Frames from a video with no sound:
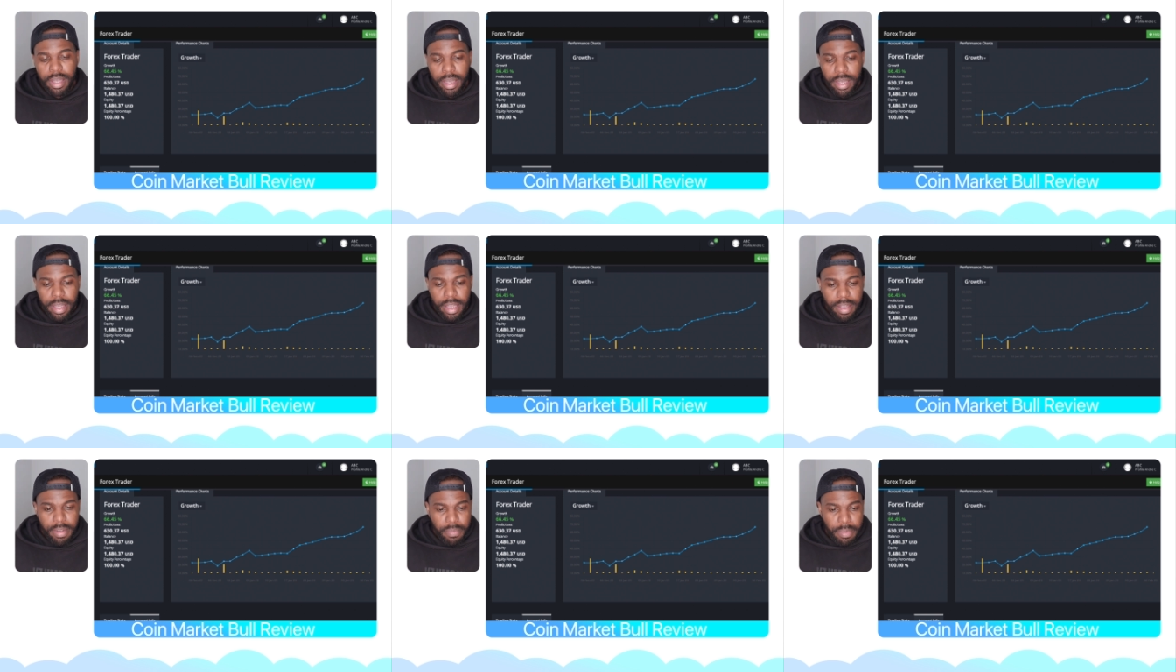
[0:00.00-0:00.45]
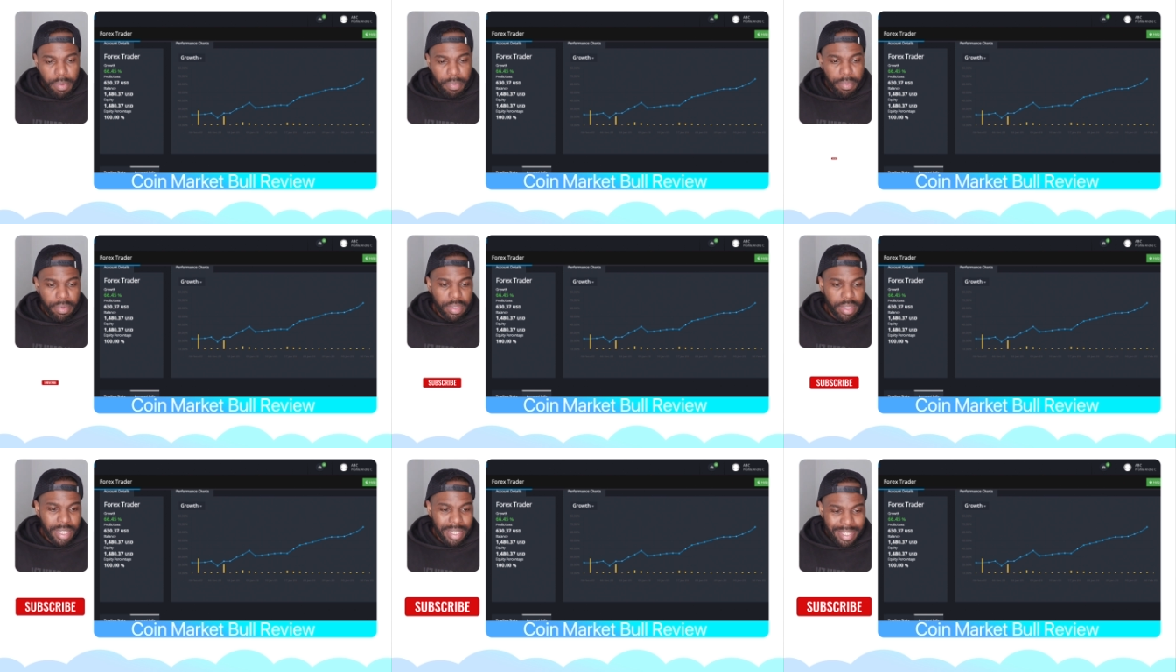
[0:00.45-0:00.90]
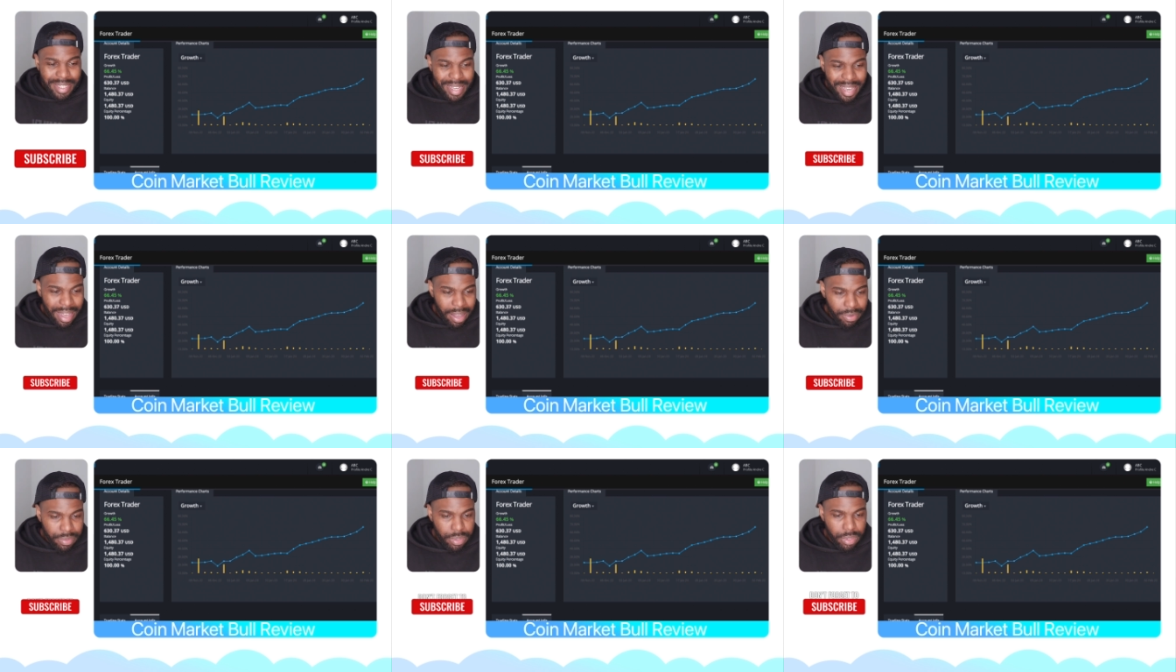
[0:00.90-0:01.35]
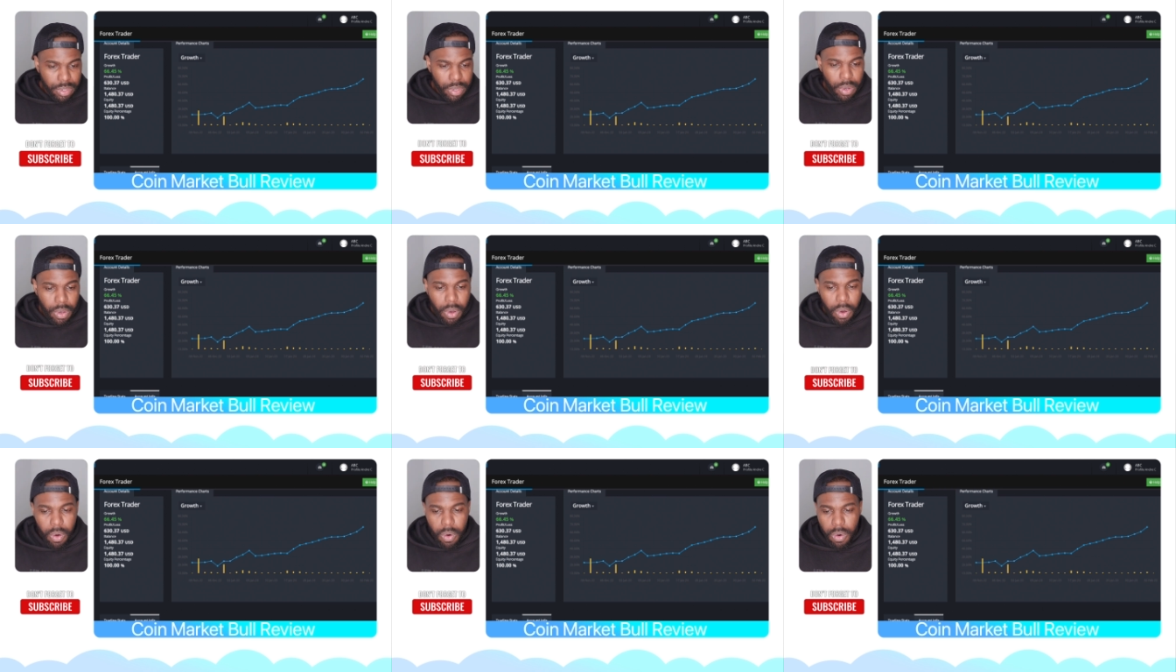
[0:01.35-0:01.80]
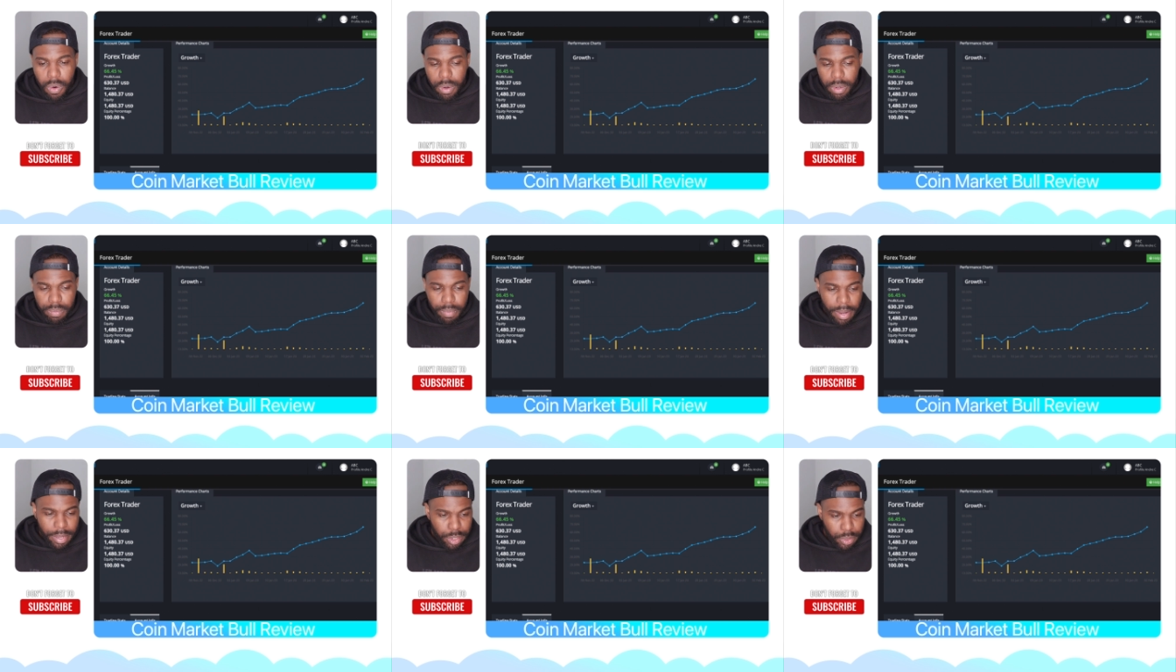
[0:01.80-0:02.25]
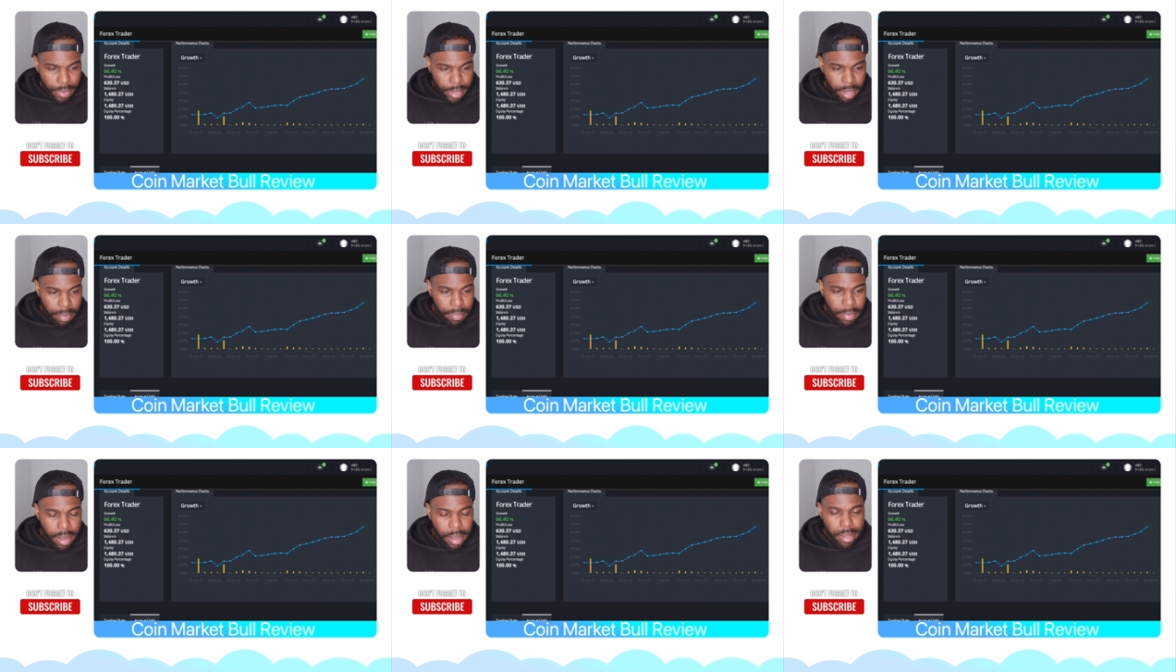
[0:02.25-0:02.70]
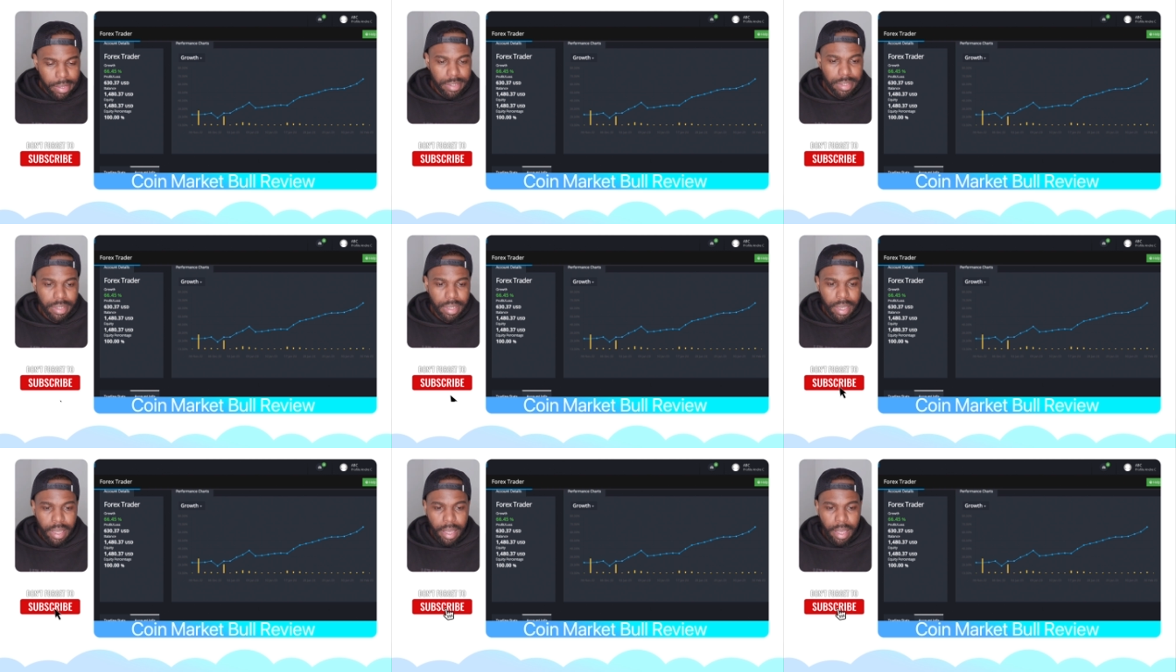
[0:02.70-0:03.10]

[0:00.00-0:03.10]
give people discounts on my trading bots.